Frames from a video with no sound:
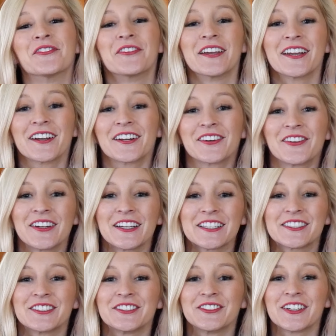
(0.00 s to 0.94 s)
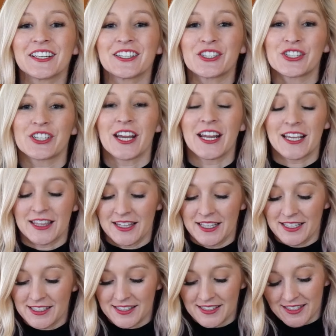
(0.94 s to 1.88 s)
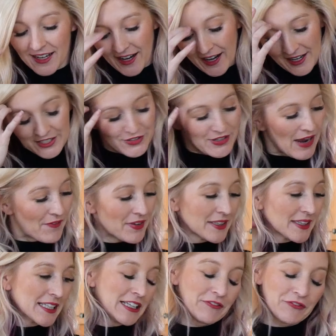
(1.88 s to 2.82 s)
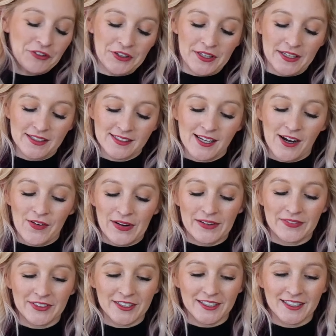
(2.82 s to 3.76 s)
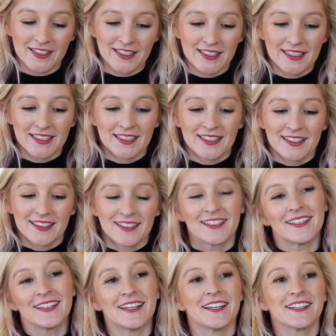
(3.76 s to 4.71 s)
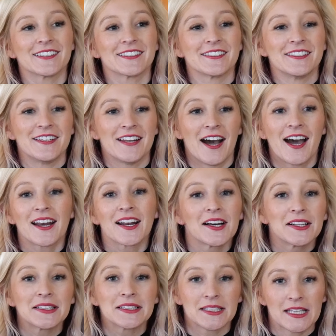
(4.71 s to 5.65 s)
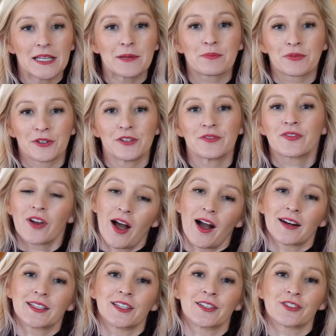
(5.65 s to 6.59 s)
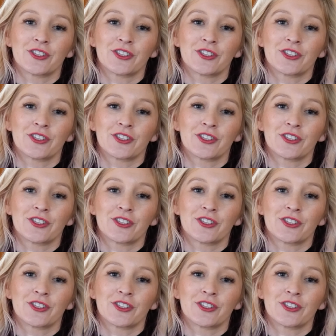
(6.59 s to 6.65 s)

we are going to shake this. I do have a lid for this, however, it is not a leak-proof cocktail